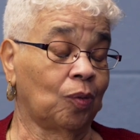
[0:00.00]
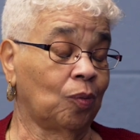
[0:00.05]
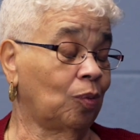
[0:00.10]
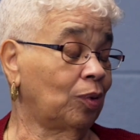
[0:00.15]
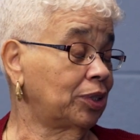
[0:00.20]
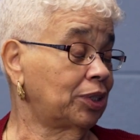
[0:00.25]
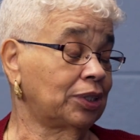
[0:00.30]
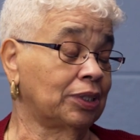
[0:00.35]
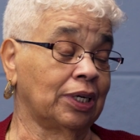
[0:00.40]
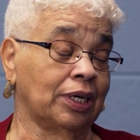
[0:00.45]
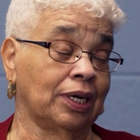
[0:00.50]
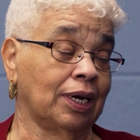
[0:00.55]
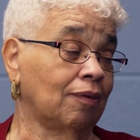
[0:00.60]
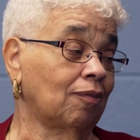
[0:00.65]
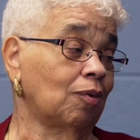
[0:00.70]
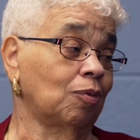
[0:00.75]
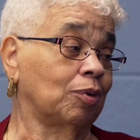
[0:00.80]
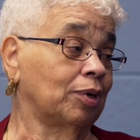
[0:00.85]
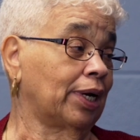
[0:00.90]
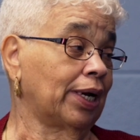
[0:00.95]
which
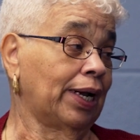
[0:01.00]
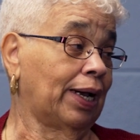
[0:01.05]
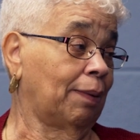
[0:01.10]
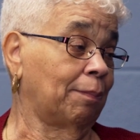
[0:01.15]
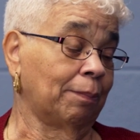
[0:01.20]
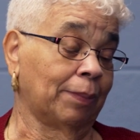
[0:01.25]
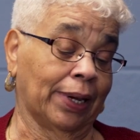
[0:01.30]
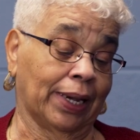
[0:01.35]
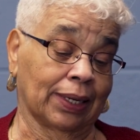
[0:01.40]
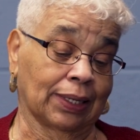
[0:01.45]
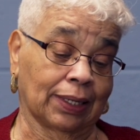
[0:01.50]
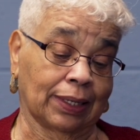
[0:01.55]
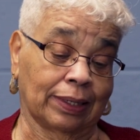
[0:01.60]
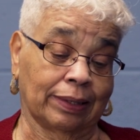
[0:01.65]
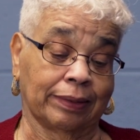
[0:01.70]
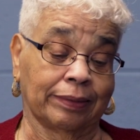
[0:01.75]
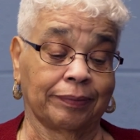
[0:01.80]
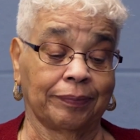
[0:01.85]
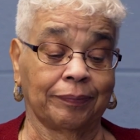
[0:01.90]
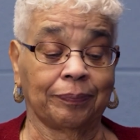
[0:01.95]
never would have happened back
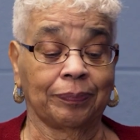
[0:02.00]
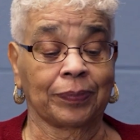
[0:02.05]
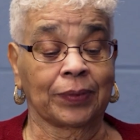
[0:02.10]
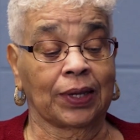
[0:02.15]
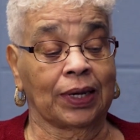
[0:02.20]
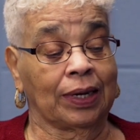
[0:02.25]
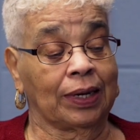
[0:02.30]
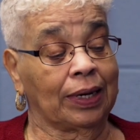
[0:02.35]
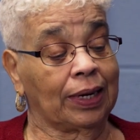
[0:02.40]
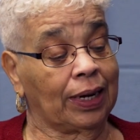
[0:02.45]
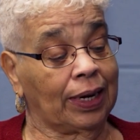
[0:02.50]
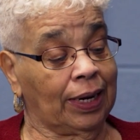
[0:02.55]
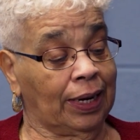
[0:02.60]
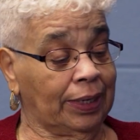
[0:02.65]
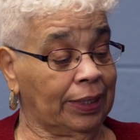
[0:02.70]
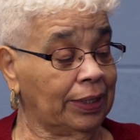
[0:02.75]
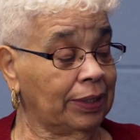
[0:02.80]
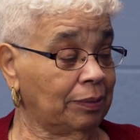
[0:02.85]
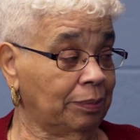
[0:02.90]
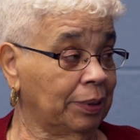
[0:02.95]
there
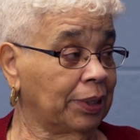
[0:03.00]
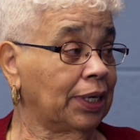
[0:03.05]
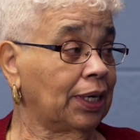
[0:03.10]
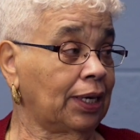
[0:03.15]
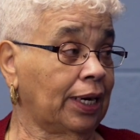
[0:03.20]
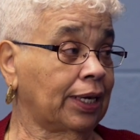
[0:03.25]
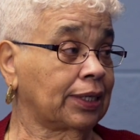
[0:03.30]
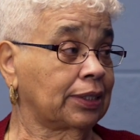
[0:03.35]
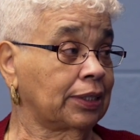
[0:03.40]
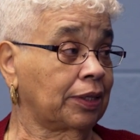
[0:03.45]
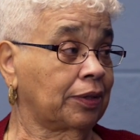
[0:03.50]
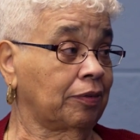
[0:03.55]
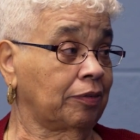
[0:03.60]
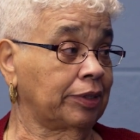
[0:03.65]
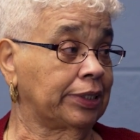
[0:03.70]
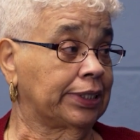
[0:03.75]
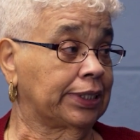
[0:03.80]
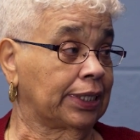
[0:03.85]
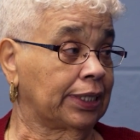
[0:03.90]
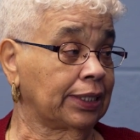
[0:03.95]
and he's been elected
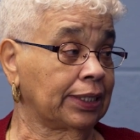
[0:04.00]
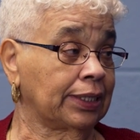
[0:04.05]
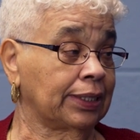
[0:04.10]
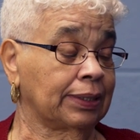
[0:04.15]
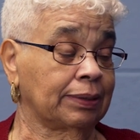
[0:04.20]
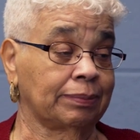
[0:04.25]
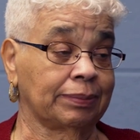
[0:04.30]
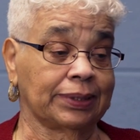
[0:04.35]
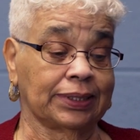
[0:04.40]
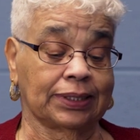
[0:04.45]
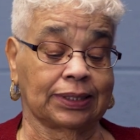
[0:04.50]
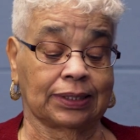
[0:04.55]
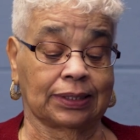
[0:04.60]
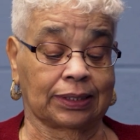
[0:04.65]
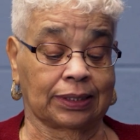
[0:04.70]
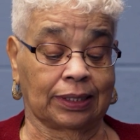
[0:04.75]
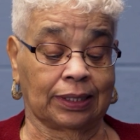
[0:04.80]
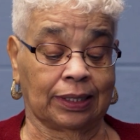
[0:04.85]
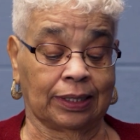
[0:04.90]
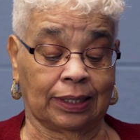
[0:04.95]
three times,
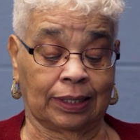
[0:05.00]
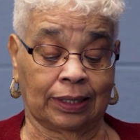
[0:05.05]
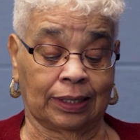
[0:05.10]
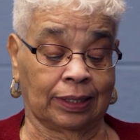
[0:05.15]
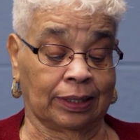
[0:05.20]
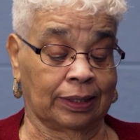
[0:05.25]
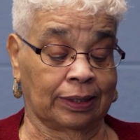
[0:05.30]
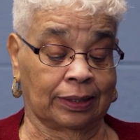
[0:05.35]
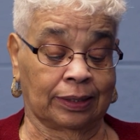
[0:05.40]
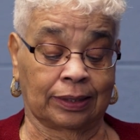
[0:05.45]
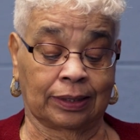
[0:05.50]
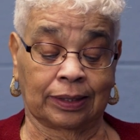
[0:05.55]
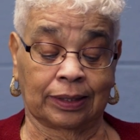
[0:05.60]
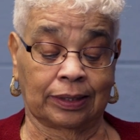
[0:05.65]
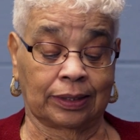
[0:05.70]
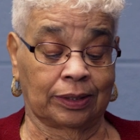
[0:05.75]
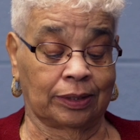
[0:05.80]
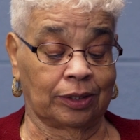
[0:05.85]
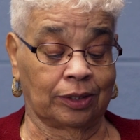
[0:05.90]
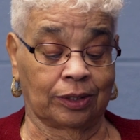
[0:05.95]
and
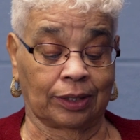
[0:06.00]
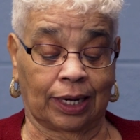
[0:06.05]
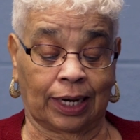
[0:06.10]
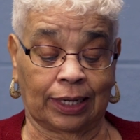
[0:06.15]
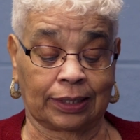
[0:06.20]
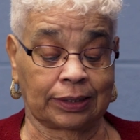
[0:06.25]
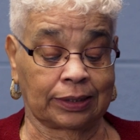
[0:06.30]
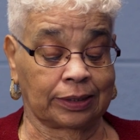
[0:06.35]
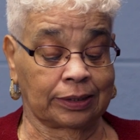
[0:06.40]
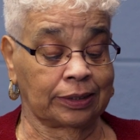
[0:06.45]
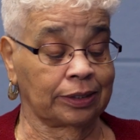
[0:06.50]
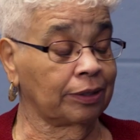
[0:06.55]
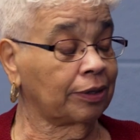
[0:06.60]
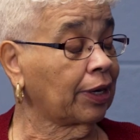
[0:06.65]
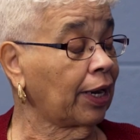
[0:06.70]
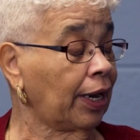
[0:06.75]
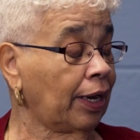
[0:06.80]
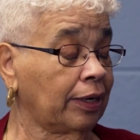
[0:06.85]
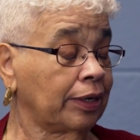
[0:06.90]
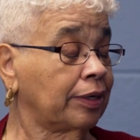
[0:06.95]
you got your
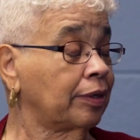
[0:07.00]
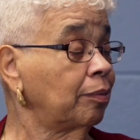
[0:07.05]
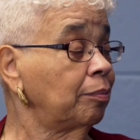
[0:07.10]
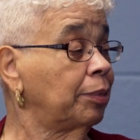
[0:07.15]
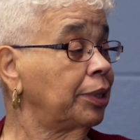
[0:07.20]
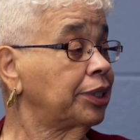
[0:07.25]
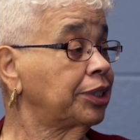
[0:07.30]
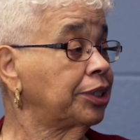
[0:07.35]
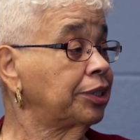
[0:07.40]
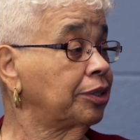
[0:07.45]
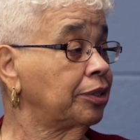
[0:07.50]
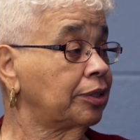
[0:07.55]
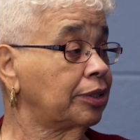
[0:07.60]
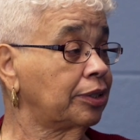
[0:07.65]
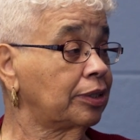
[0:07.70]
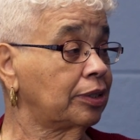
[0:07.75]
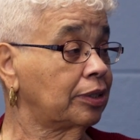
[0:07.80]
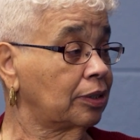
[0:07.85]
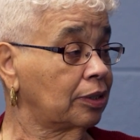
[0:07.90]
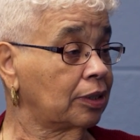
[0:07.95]
county
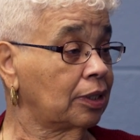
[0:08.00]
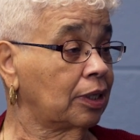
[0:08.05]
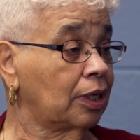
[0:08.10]
commissioners.